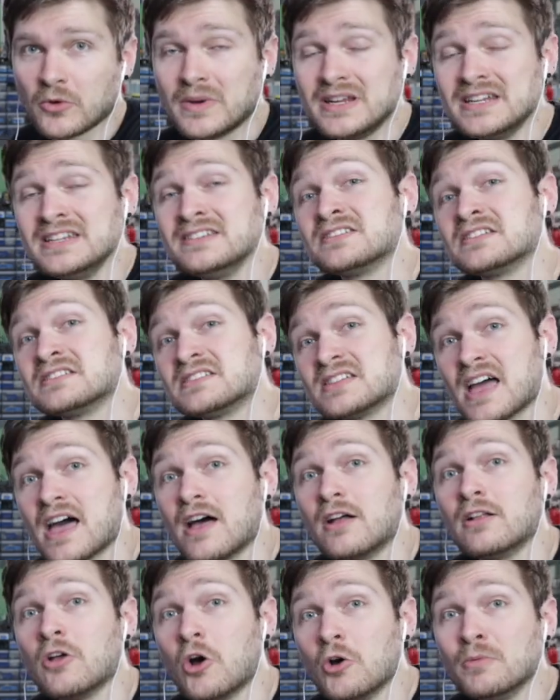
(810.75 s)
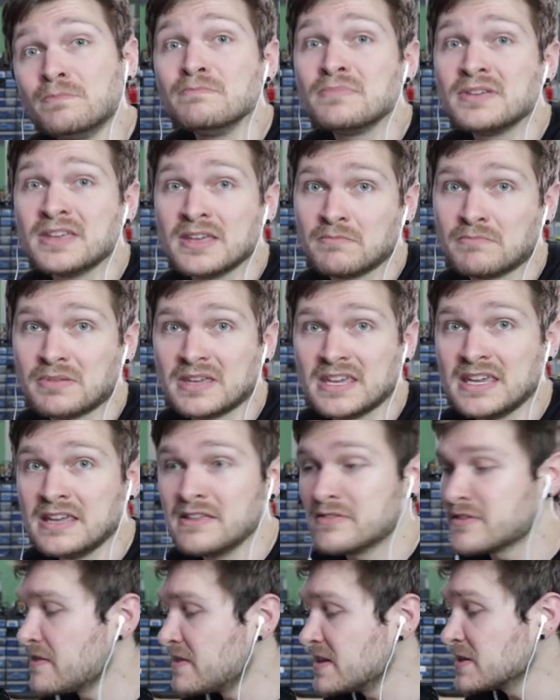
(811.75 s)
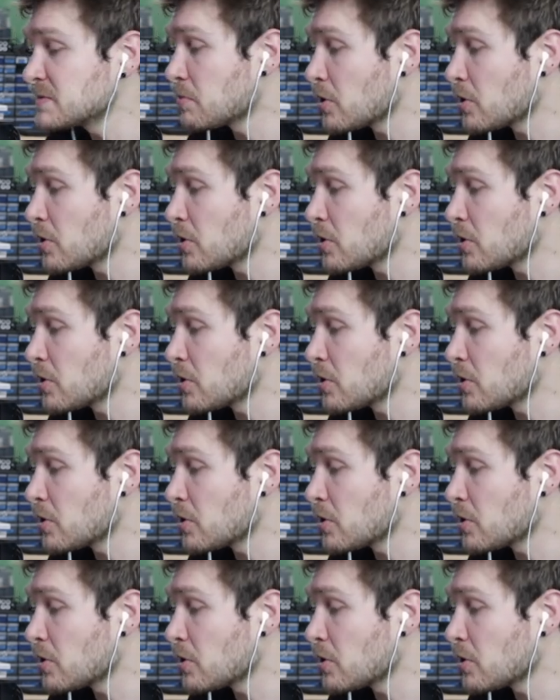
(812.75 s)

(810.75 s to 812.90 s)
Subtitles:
we need to tell OpenPnP that this